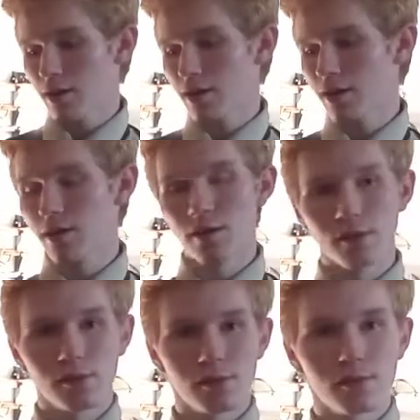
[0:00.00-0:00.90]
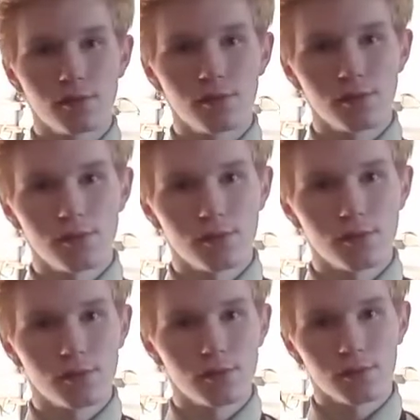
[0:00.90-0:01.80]

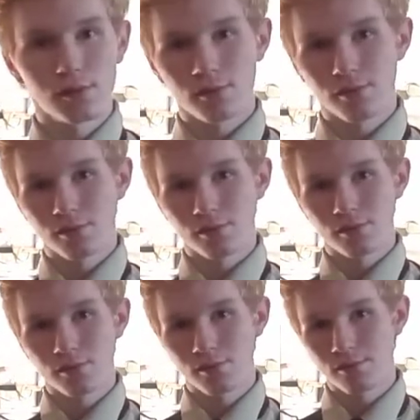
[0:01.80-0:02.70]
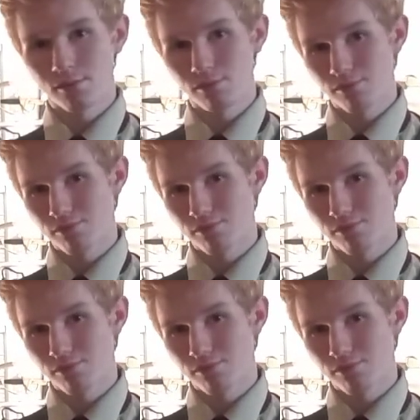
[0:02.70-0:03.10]
Nothing is said.